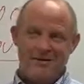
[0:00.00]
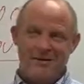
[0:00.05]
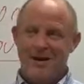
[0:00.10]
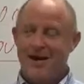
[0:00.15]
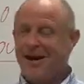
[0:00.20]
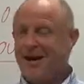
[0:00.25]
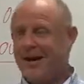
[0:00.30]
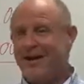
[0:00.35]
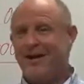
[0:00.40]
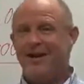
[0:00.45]

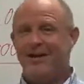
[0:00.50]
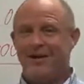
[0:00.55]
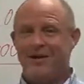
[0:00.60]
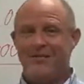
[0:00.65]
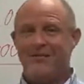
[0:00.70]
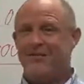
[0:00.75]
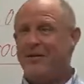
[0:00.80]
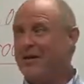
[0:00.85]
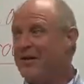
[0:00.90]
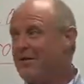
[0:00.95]
I get
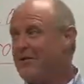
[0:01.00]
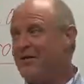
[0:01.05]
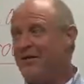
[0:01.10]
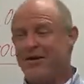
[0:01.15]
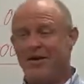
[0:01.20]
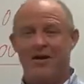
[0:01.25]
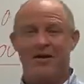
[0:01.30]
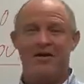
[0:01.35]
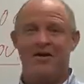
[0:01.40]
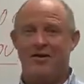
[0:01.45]
it, man. We
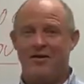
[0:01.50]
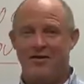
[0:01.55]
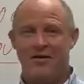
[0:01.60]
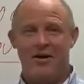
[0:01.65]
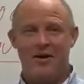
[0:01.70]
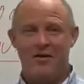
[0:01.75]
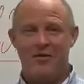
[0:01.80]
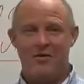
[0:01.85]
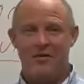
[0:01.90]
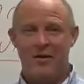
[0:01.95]
carry a
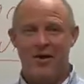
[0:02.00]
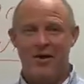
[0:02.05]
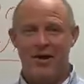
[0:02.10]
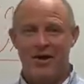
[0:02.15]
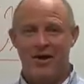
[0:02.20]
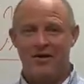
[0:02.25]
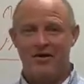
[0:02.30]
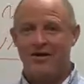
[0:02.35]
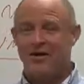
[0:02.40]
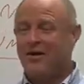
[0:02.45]
lot of
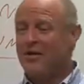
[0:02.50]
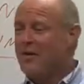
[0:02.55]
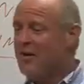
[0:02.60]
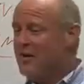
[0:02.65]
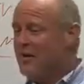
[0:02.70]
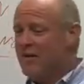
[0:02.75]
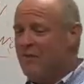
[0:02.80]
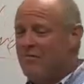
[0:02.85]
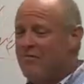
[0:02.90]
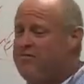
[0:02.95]
weight.
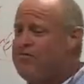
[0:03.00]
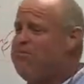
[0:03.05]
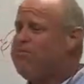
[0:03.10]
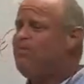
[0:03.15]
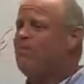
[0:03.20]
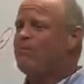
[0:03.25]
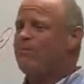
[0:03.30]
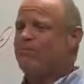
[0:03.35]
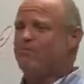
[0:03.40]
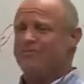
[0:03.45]

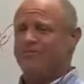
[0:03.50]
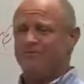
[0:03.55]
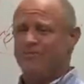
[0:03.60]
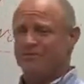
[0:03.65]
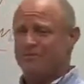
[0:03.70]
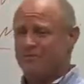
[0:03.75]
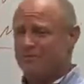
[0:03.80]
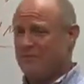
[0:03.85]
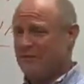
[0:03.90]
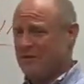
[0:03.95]

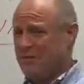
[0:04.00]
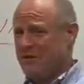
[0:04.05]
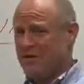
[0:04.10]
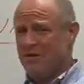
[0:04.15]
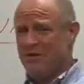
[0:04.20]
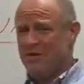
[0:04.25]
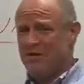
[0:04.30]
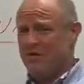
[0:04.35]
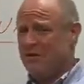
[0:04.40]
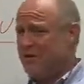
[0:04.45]
We
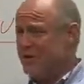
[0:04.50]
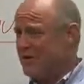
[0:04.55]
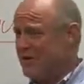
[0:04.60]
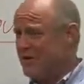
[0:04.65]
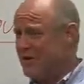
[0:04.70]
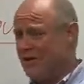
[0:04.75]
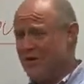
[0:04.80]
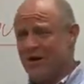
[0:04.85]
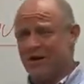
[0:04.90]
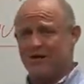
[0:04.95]
do. We
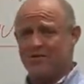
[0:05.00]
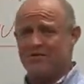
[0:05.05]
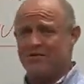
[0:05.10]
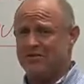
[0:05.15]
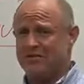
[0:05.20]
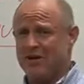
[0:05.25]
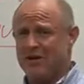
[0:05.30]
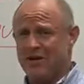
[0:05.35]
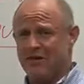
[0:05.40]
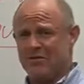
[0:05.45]
carry a lot of
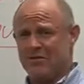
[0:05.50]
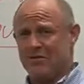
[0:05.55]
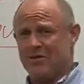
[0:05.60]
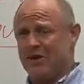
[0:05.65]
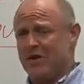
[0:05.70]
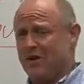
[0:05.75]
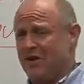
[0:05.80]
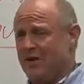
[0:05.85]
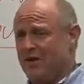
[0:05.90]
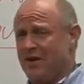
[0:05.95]
stress. We
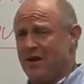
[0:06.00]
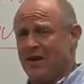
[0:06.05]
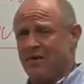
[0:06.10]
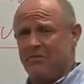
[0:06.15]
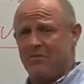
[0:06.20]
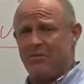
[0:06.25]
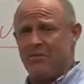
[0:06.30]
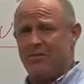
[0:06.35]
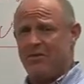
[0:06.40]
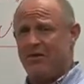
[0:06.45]
carry a lot
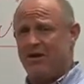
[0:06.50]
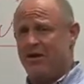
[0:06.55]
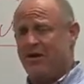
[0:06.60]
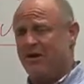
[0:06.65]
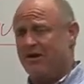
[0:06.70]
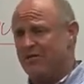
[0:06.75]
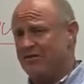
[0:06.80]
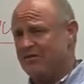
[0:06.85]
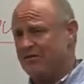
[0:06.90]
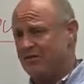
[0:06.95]
of
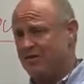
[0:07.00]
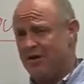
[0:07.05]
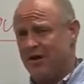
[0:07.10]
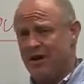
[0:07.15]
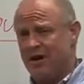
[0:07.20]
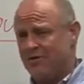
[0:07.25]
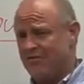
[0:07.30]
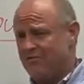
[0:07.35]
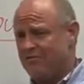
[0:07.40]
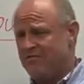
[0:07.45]
brutality. There's a
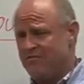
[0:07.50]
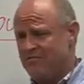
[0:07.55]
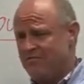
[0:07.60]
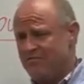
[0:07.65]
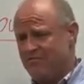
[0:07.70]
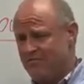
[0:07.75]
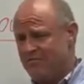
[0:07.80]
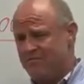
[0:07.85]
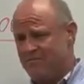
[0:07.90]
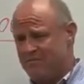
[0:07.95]
lot of
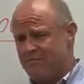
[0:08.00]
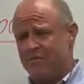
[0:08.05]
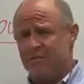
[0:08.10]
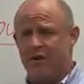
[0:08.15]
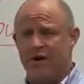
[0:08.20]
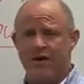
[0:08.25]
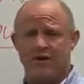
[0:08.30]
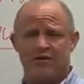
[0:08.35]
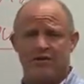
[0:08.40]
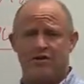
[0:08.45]

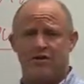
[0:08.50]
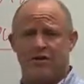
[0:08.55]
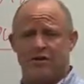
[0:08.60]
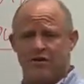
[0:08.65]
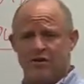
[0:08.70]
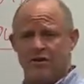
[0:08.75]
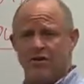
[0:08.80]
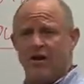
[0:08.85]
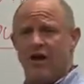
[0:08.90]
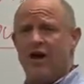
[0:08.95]
pressure
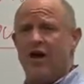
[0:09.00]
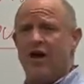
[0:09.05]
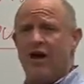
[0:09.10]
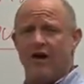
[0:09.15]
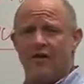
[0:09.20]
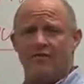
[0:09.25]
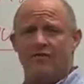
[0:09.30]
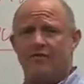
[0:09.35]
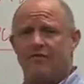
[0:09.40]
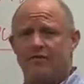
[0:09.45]
on your
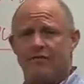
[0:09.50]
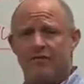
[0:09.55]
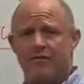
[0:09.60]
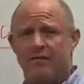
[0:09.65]
life.